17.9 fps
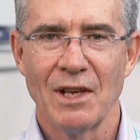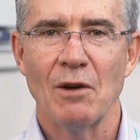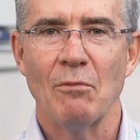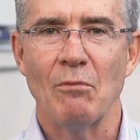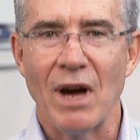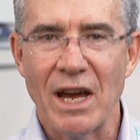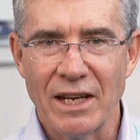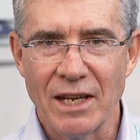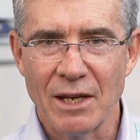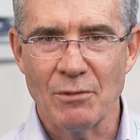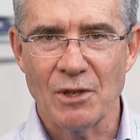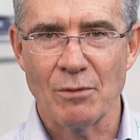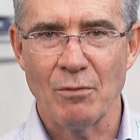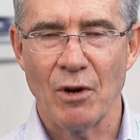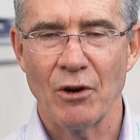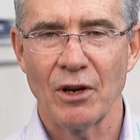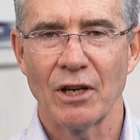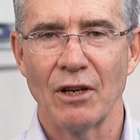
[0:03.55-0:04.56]
My name is
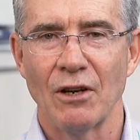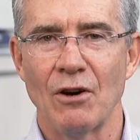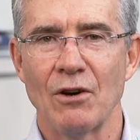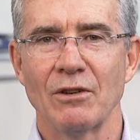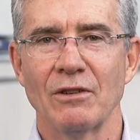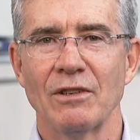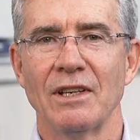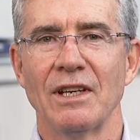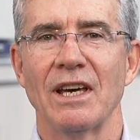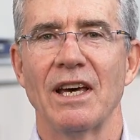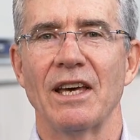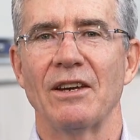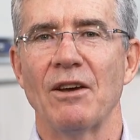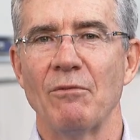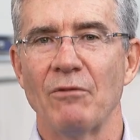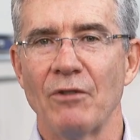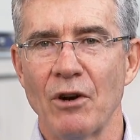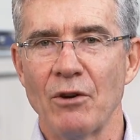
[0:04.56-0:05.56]
Merrick Long and
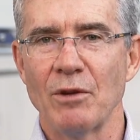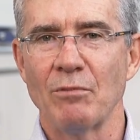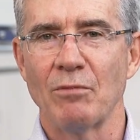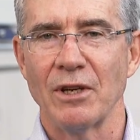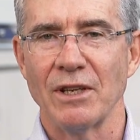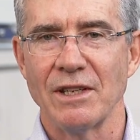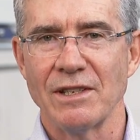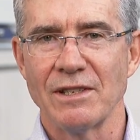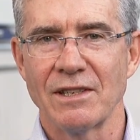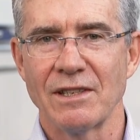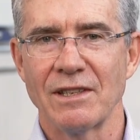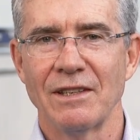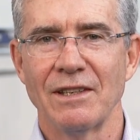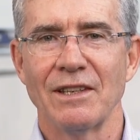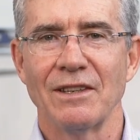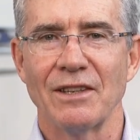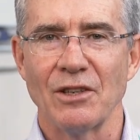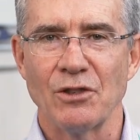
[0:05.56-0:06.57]
I'm very pleased
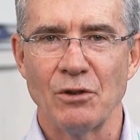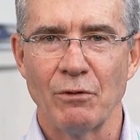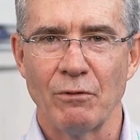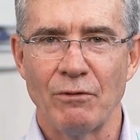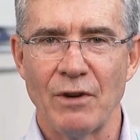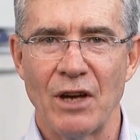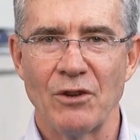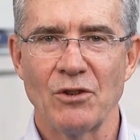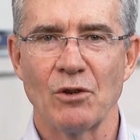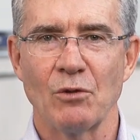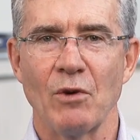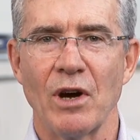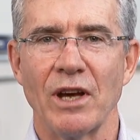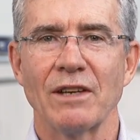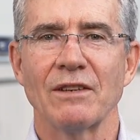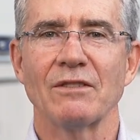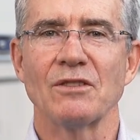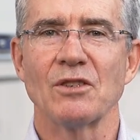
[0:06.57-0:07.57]
that you found your
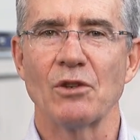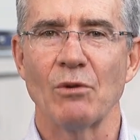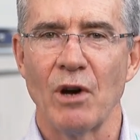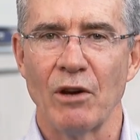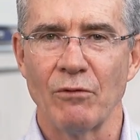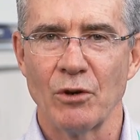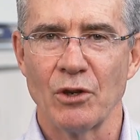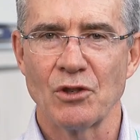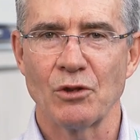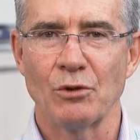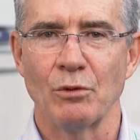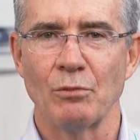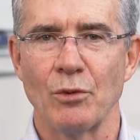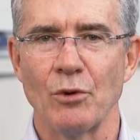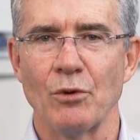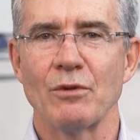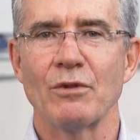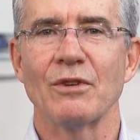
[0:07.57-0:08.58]
way to our virtual
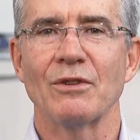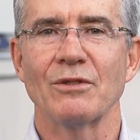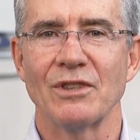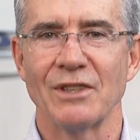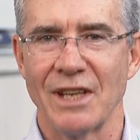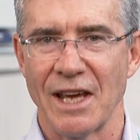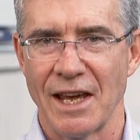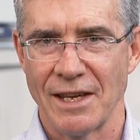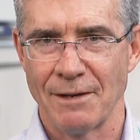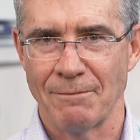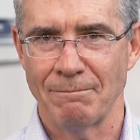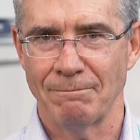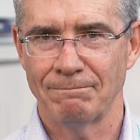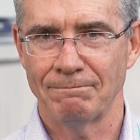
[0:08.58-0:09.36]
booth today.